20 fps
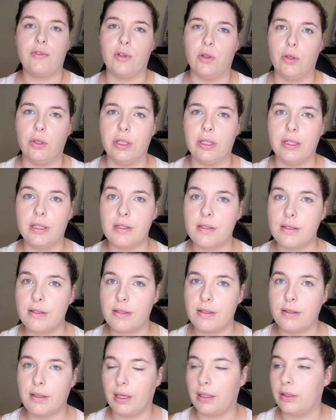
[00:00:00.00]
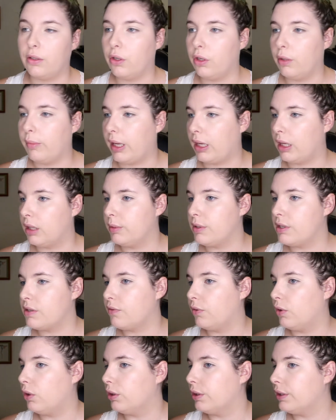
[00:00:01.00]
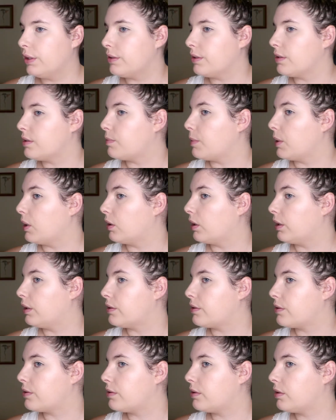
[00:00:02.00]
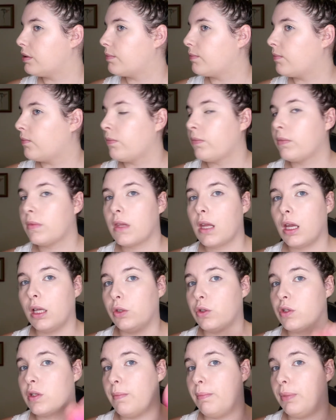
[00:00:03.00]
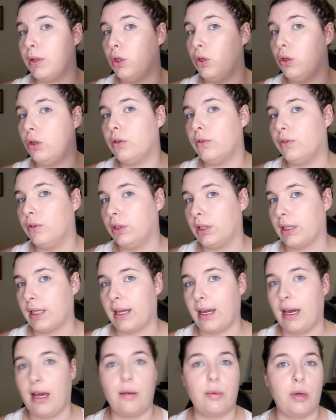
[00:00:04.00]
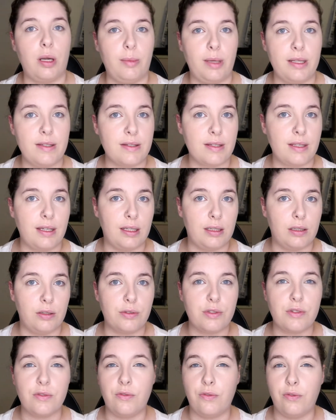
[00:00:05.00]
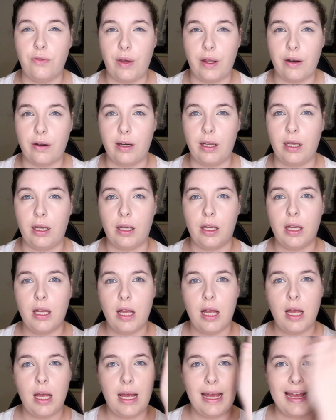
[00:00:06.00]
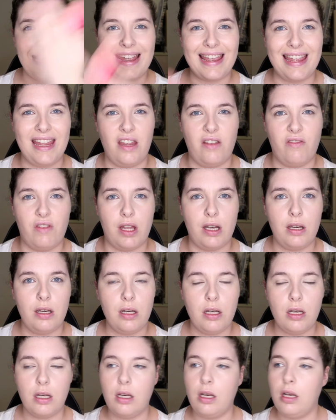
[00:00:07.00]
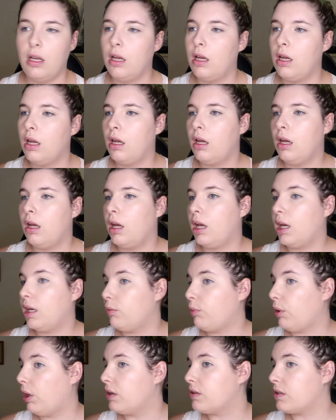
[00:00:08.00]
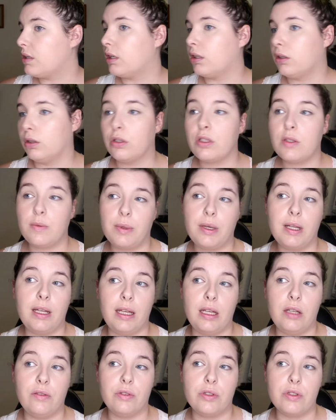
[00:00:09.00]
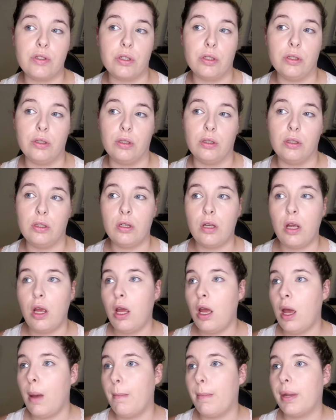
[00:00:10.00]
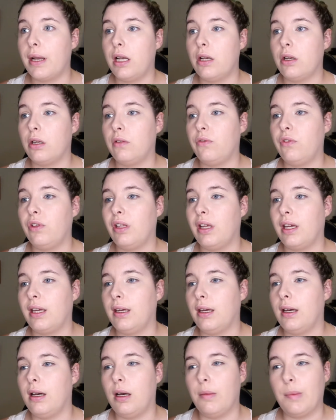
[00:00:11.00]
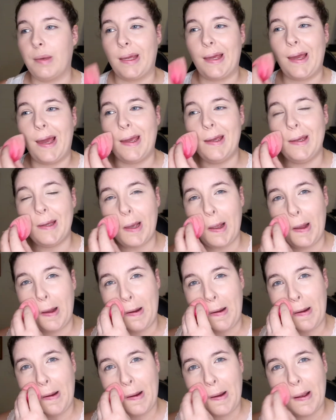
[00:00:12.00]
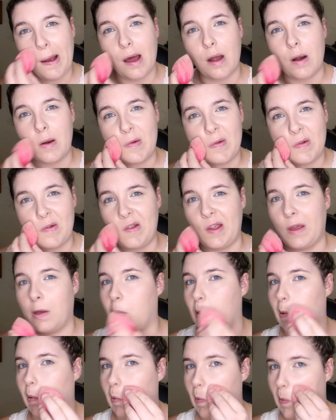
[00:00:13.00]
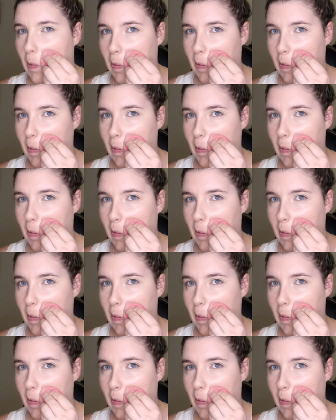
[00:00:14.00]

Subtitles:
flawless, like no makeup is flawless, let's be honest. Looks beautiful in the camera. My skin looks very even. In person it looks pretty even too, but I don't feel like I'm a cake. I don't feel